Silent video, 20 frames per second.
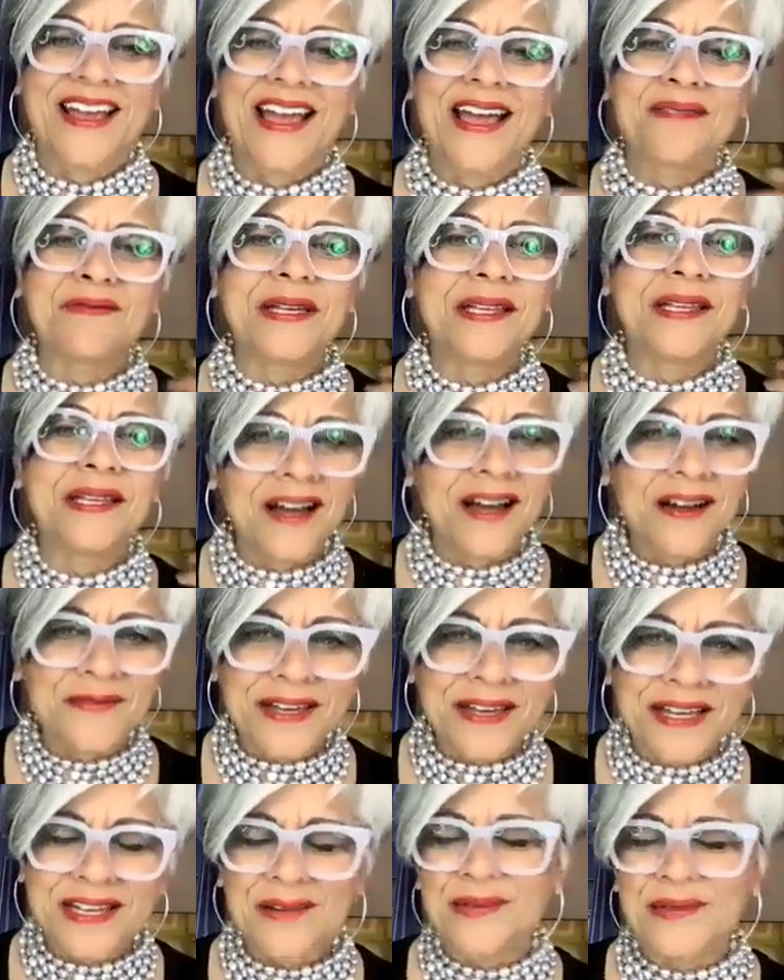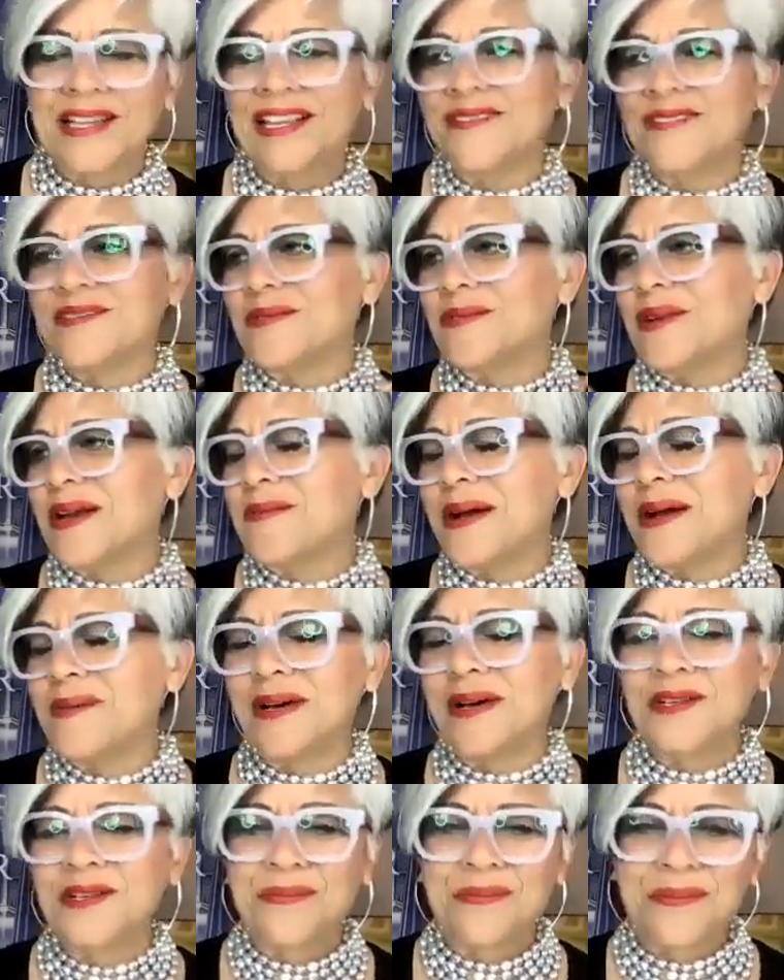And we love it. We love the way my
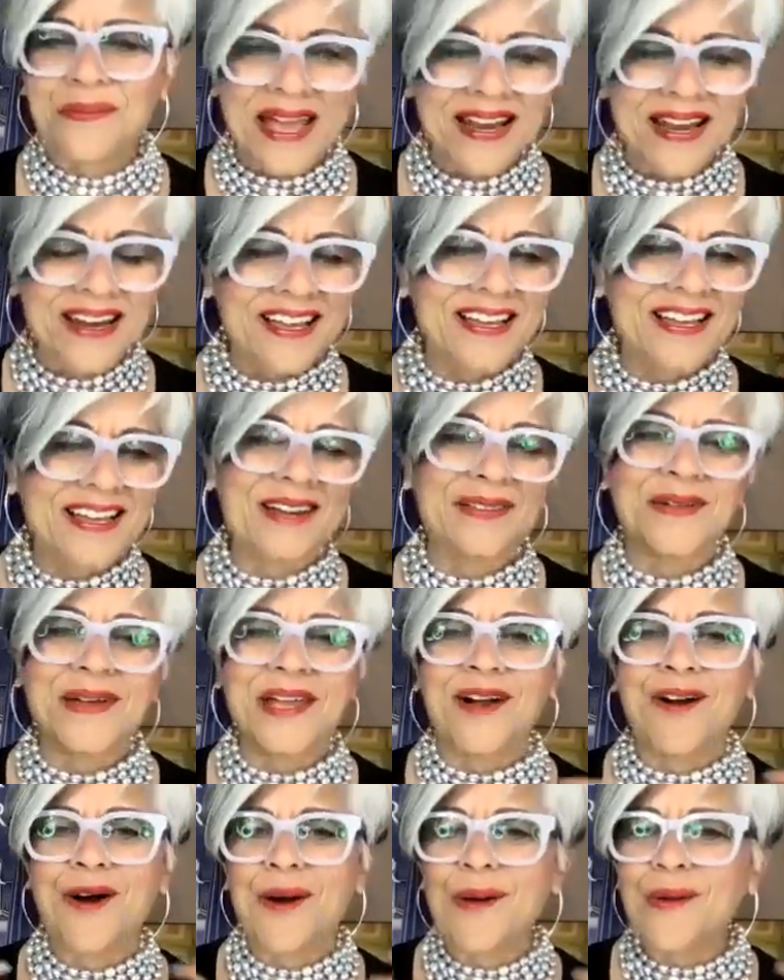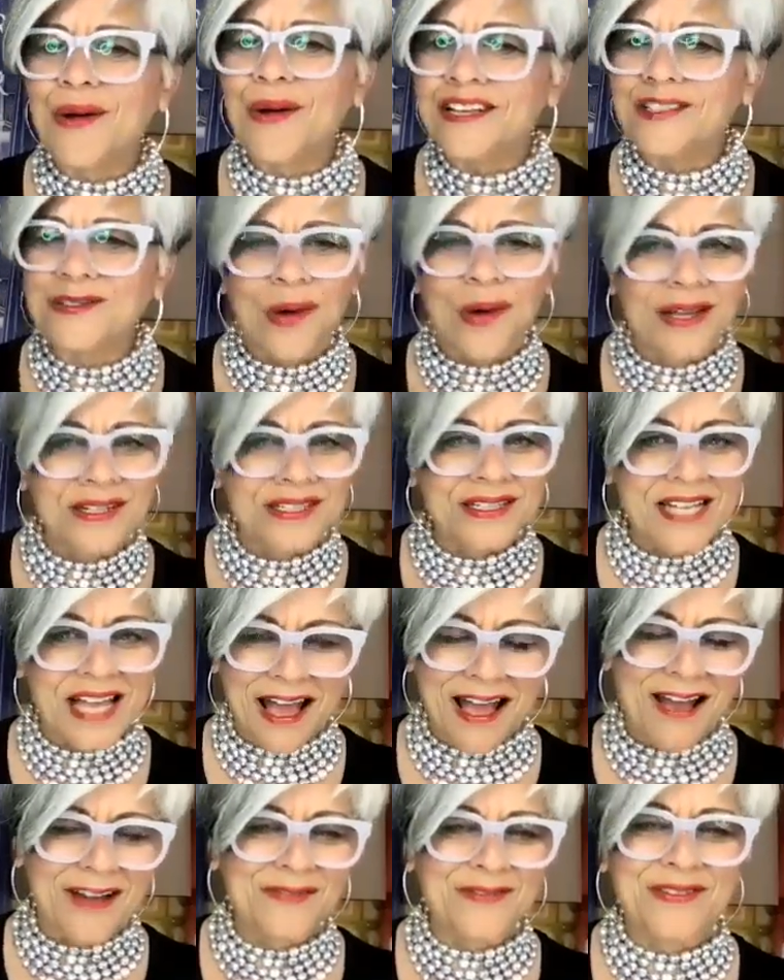mother made it. We always want to
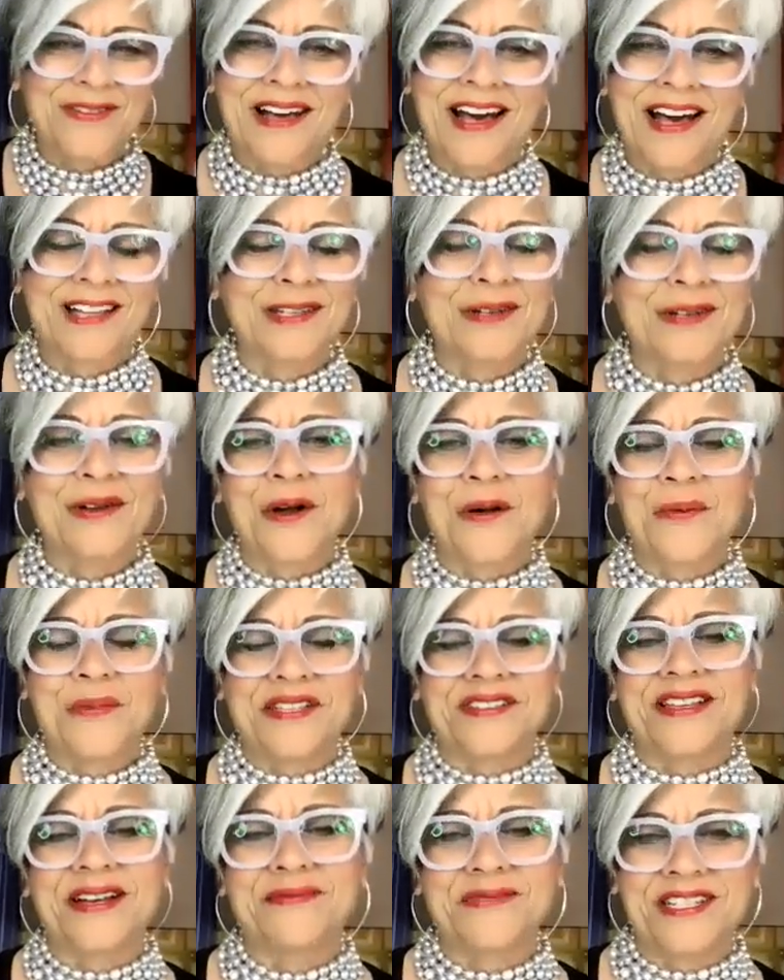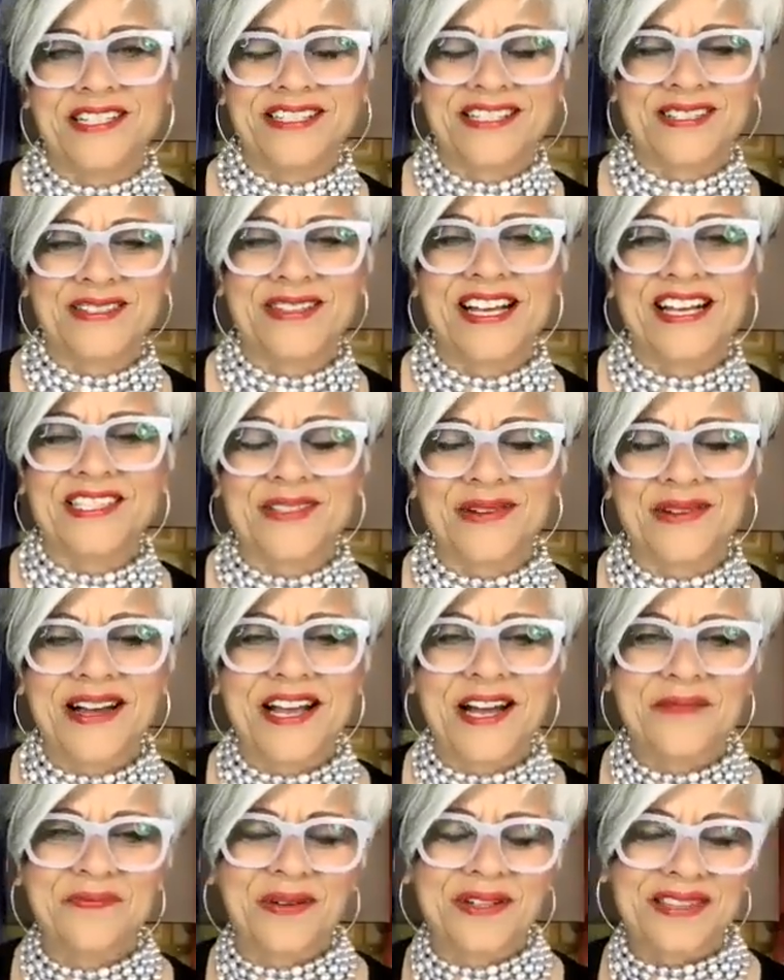have aloo gobi sabji. So that's
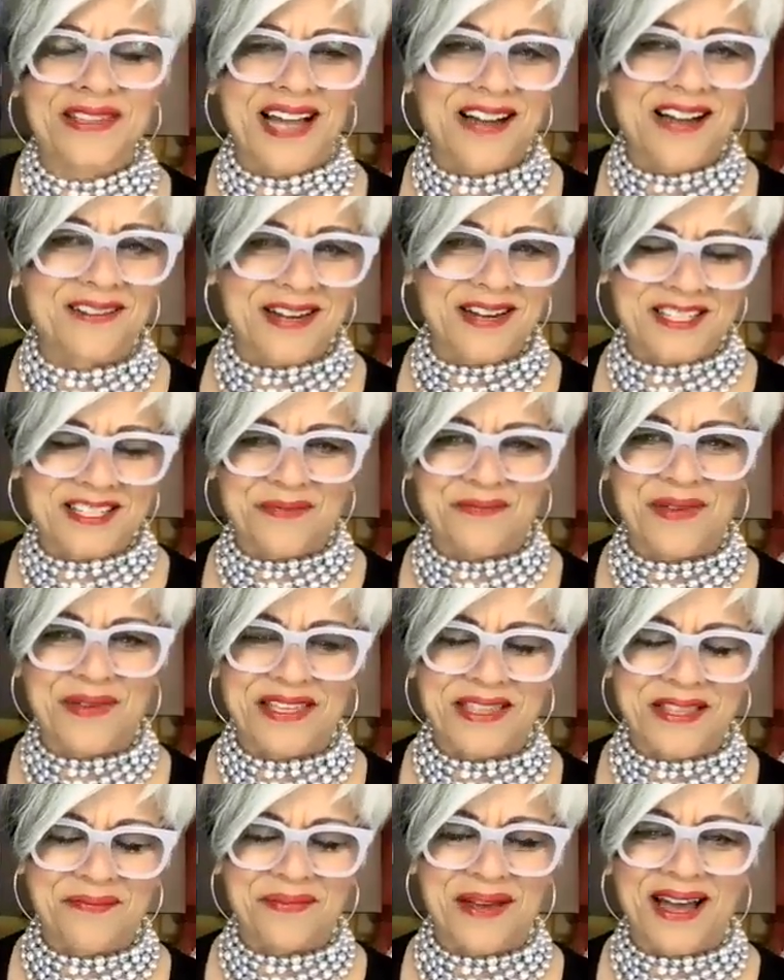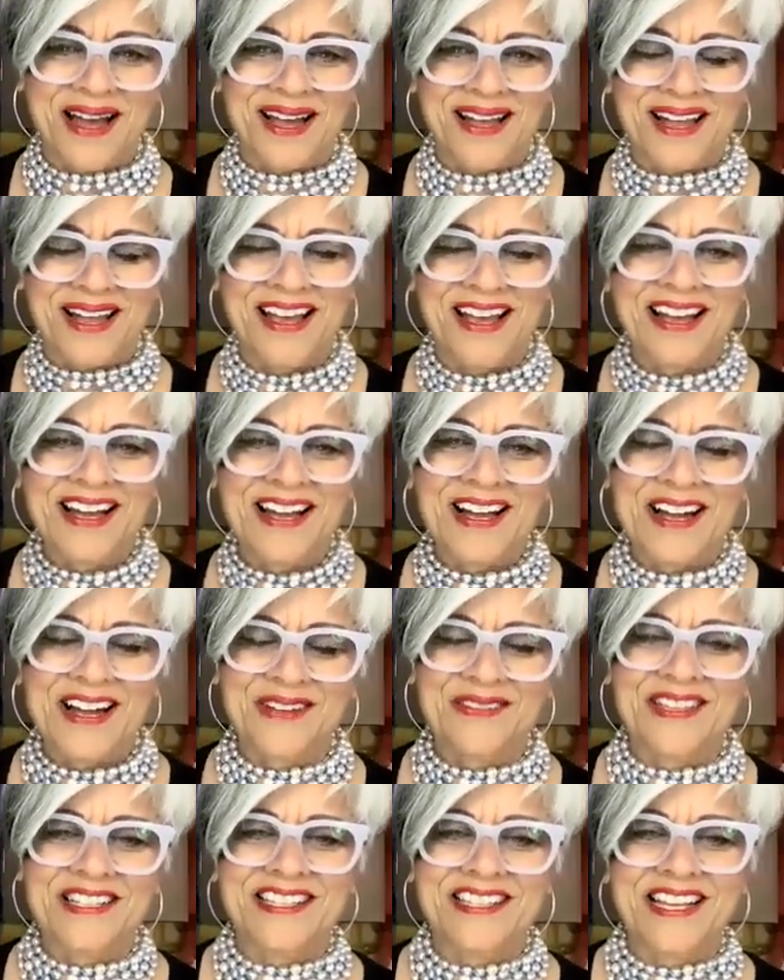why I put that recipe in the back
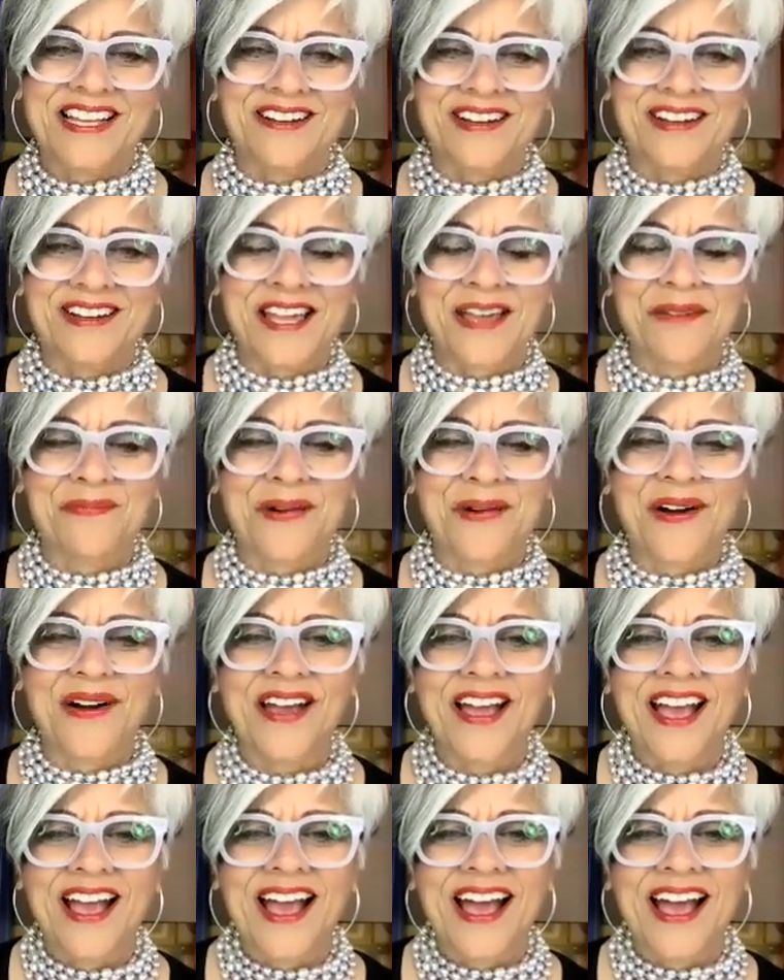of The Secret Keeper.